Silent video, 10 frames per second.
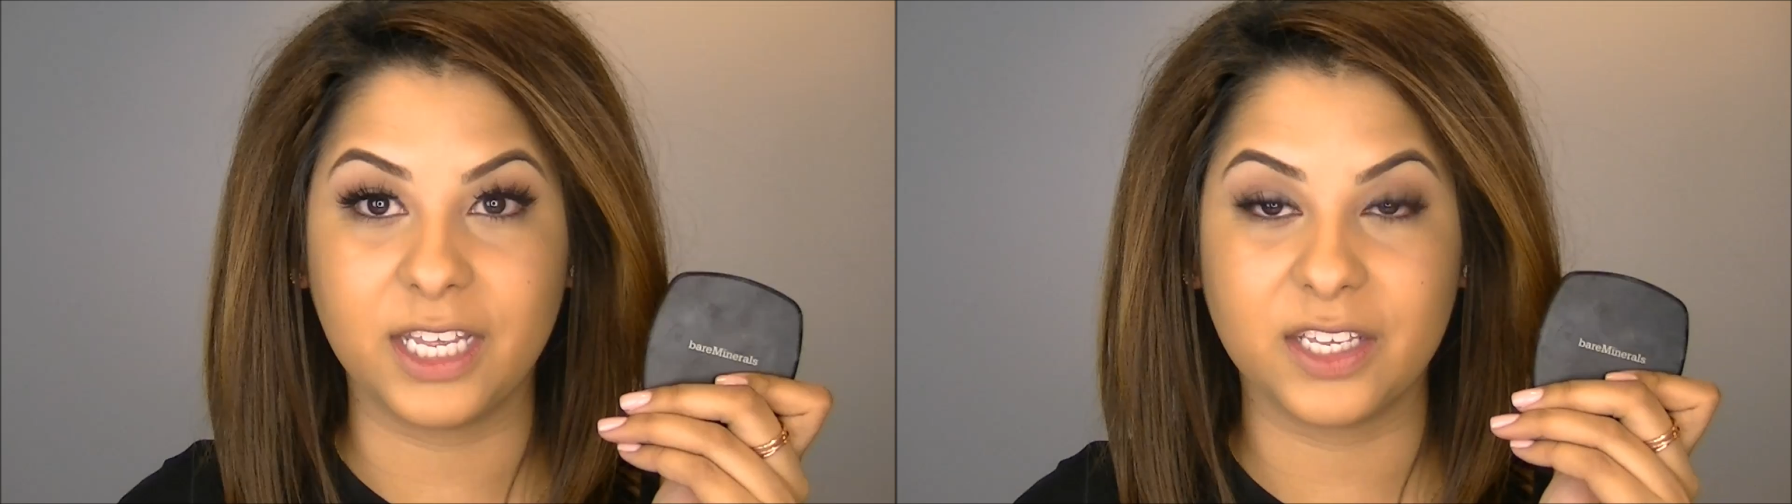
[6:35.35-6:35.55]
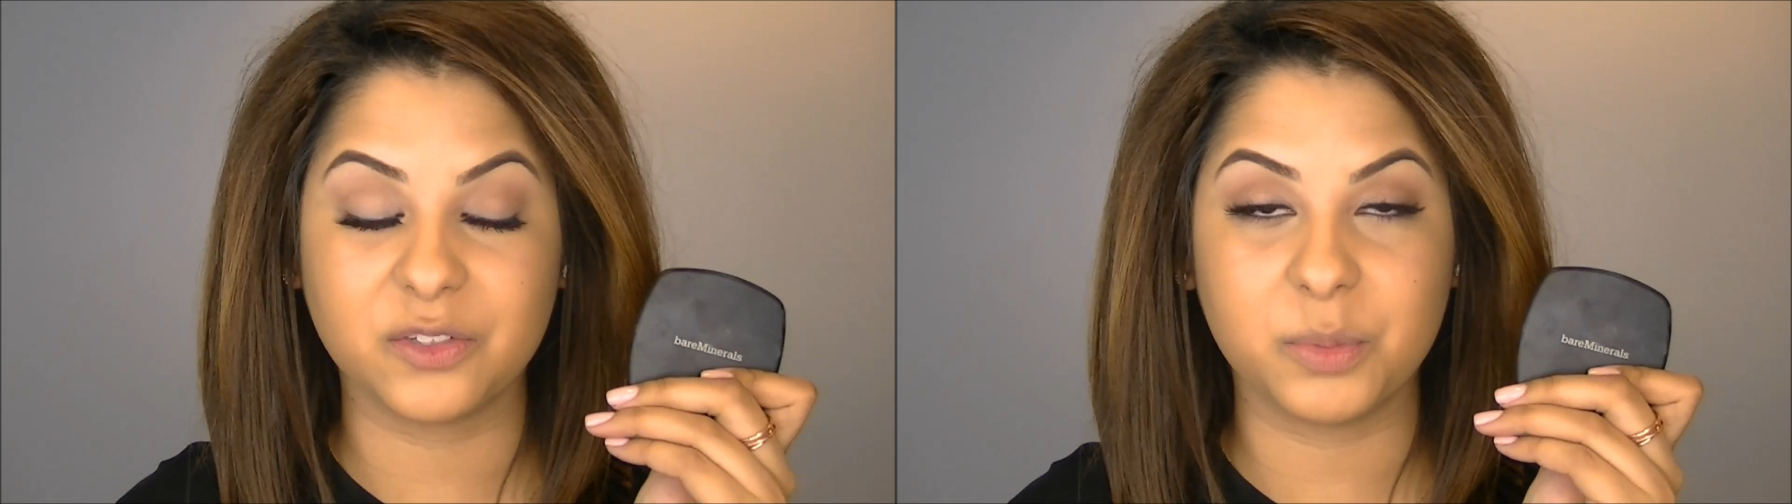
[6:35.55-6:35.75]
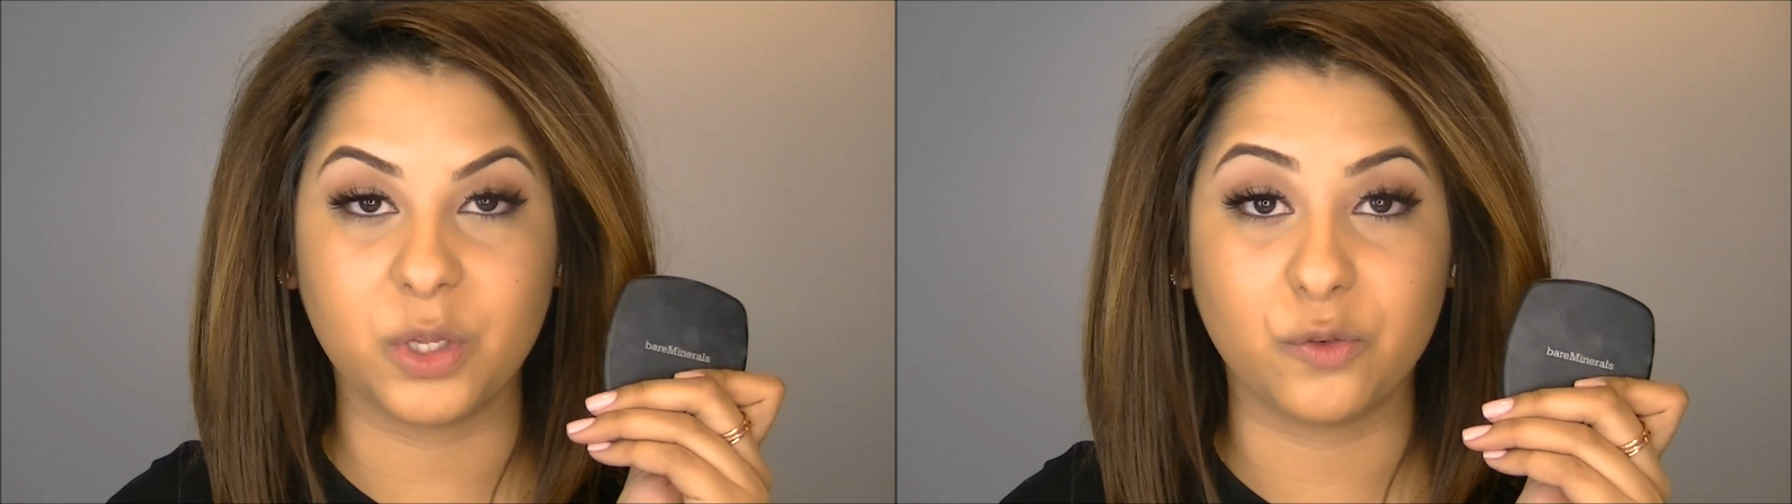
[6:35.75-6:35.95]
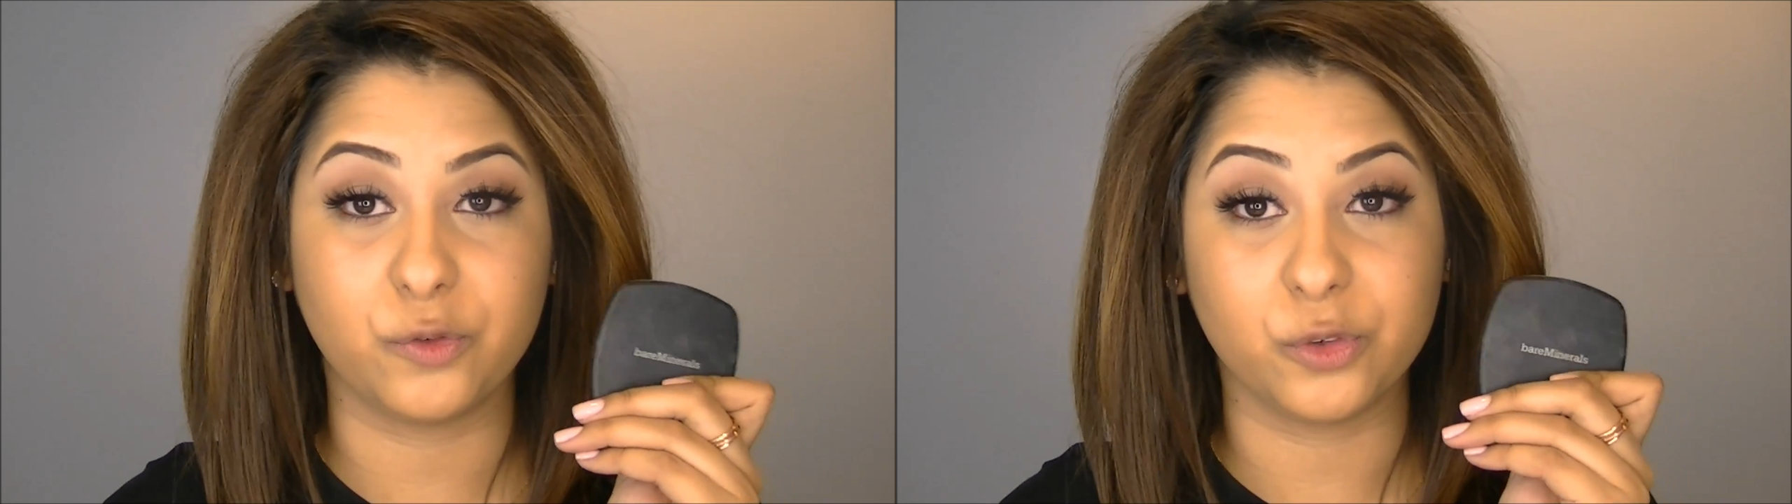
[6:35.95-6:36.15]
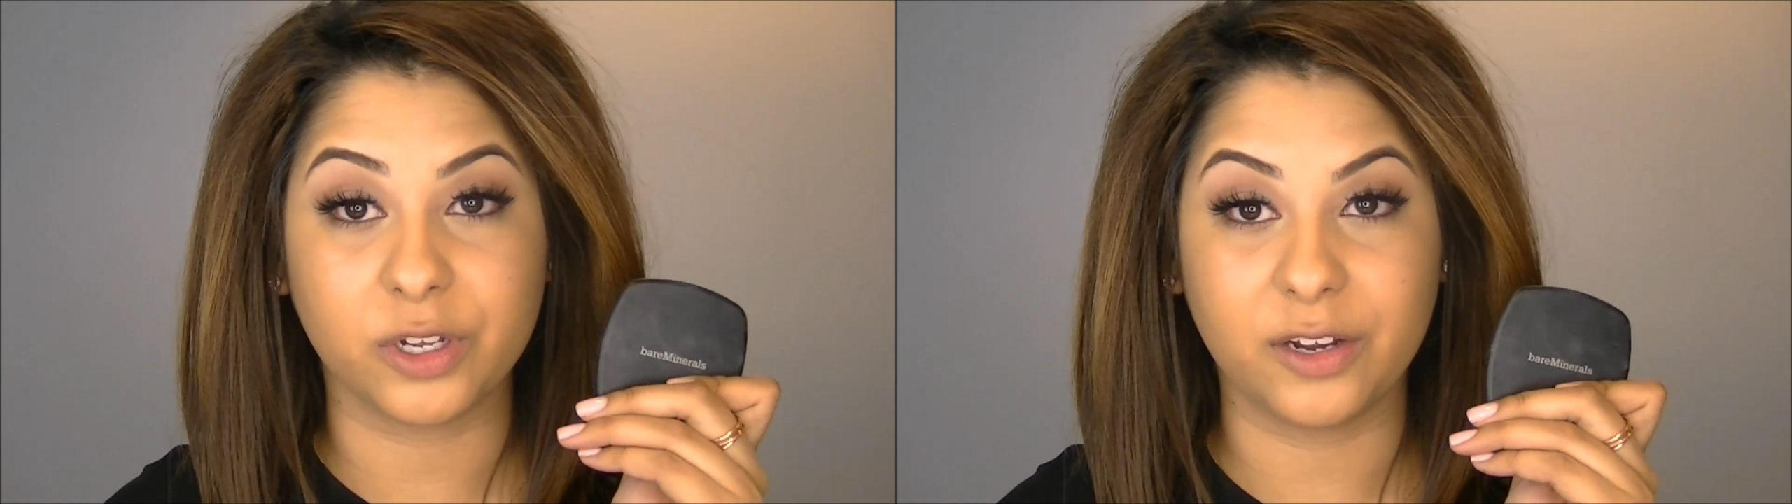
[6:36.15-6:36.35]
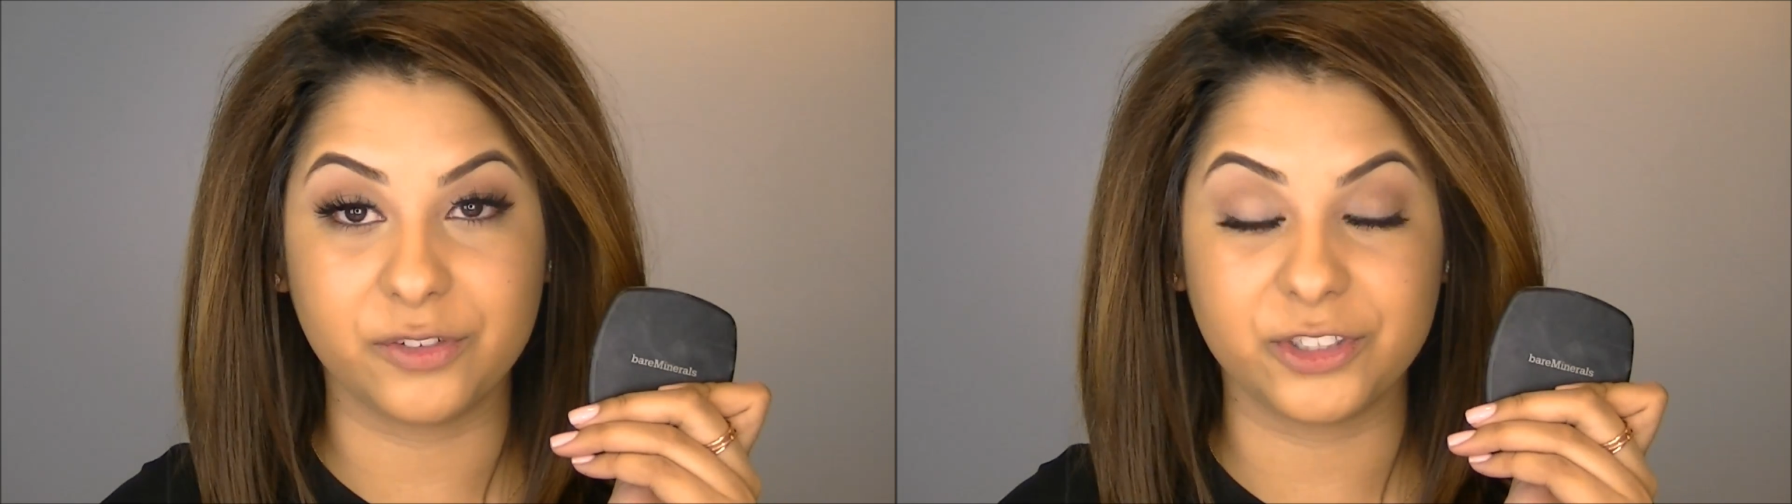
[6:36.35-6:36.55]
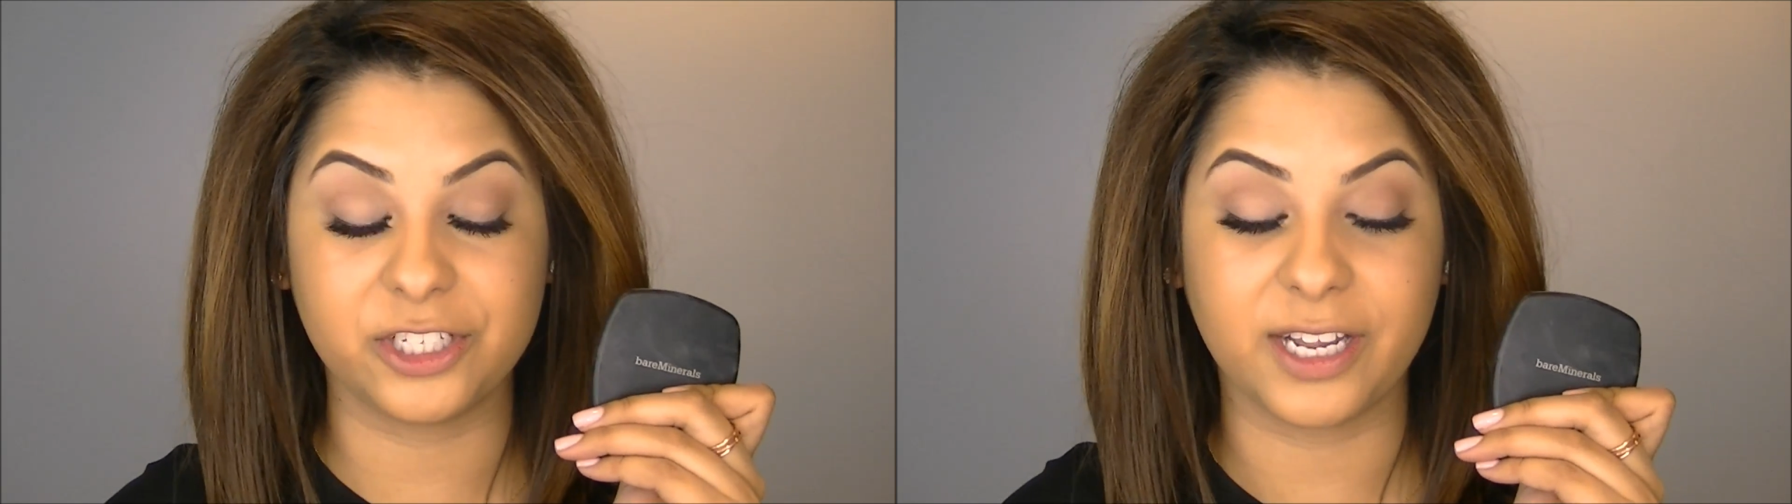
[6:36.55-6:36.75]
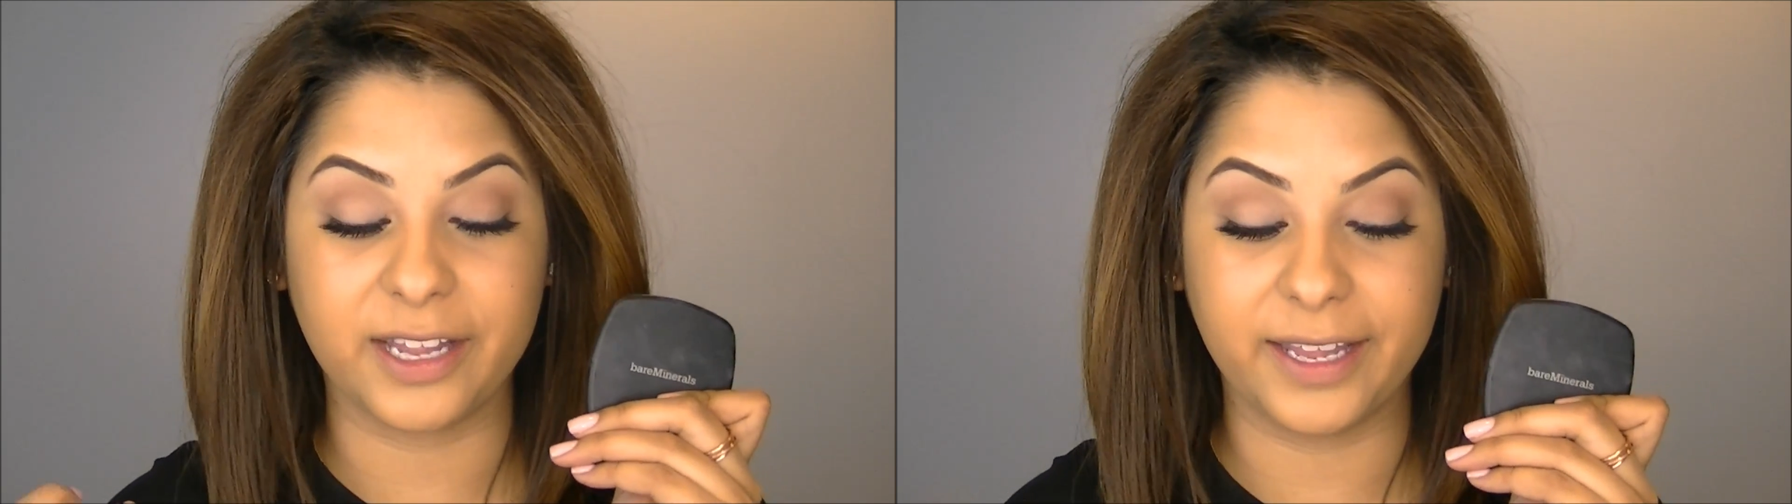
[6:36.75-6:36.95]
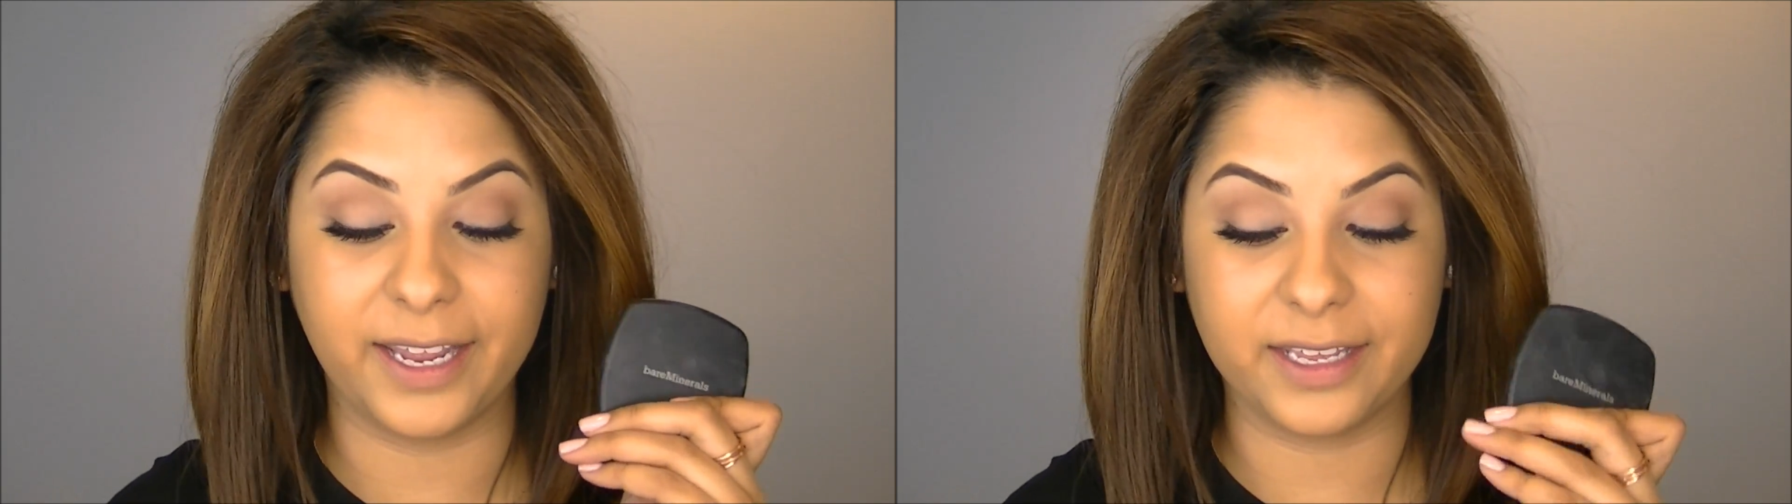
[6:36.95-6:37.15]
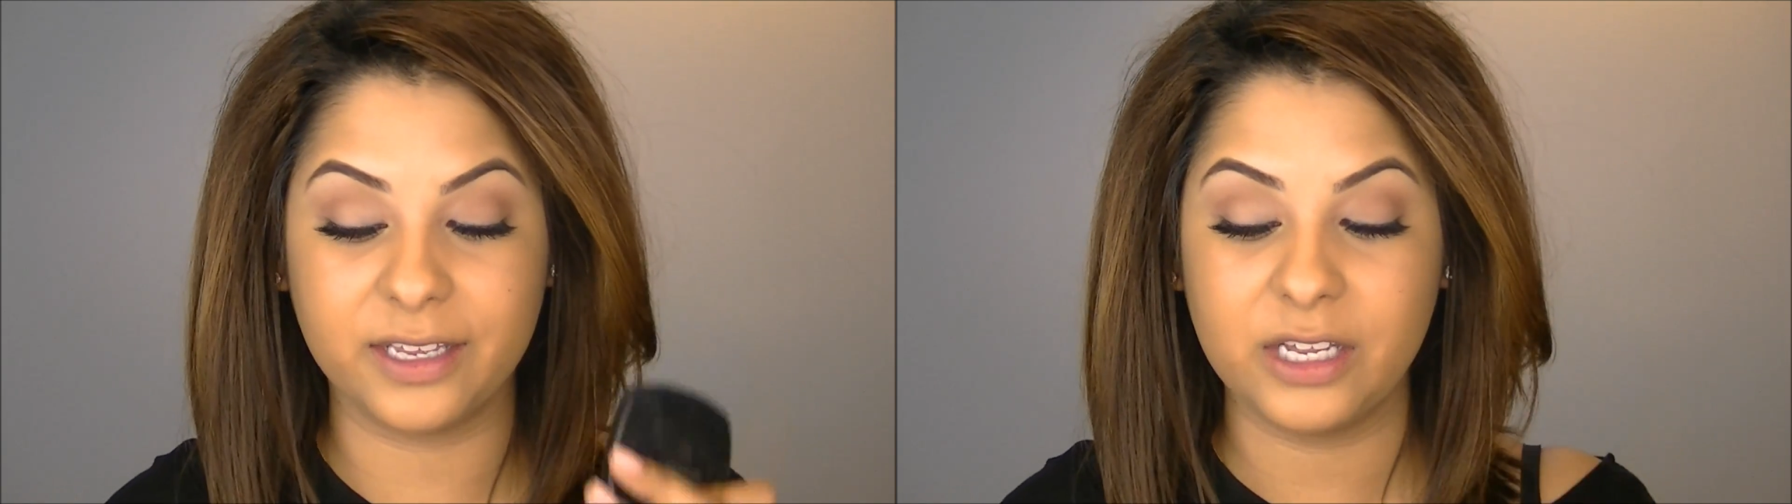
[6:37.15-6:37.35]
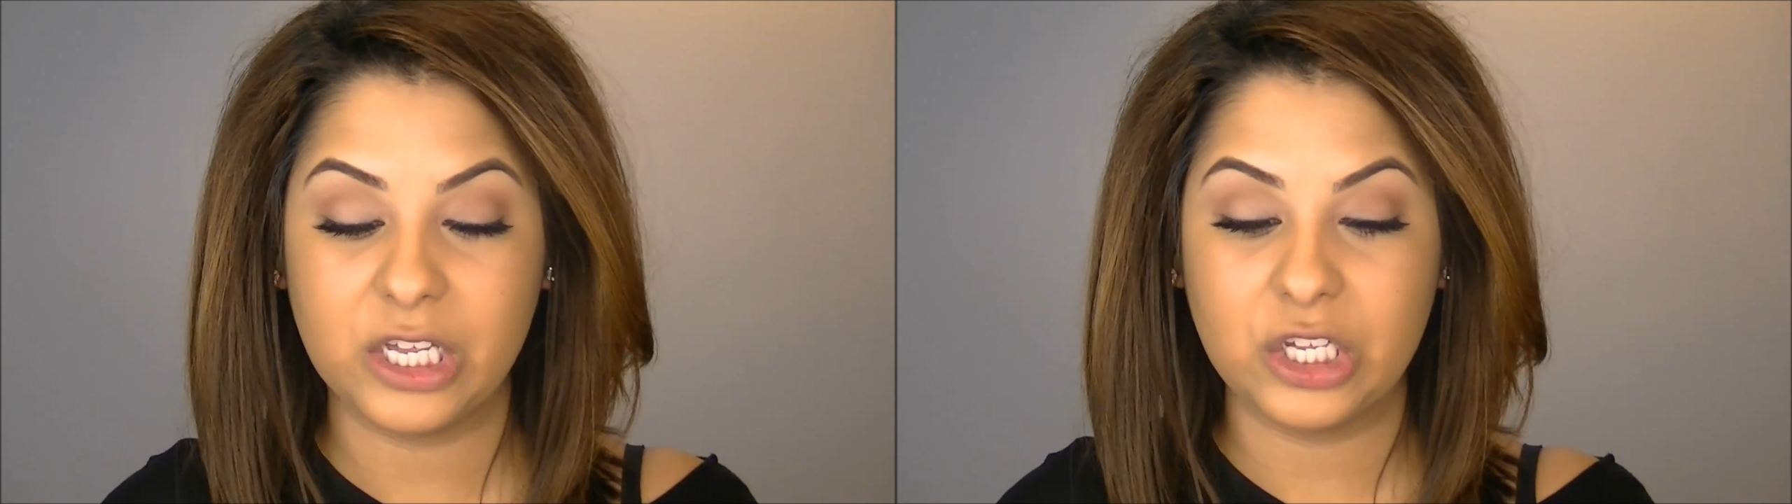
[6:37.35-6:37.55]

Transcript: it gives me the full coverage that I like.